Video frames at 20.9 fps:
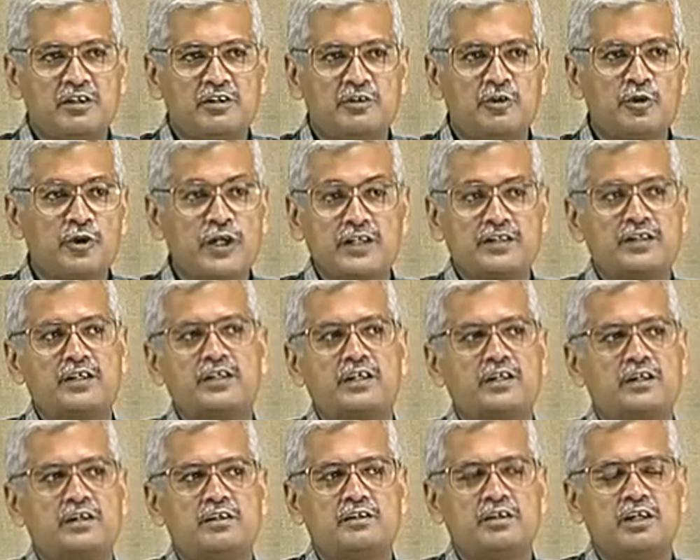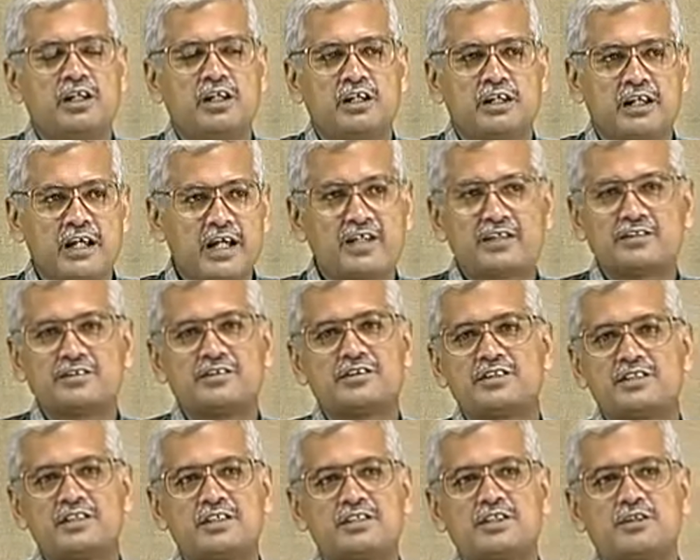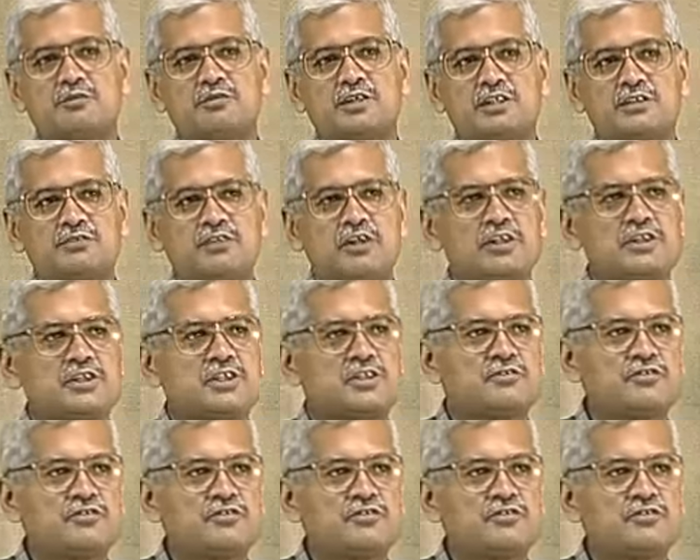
look at the characteristics of this function.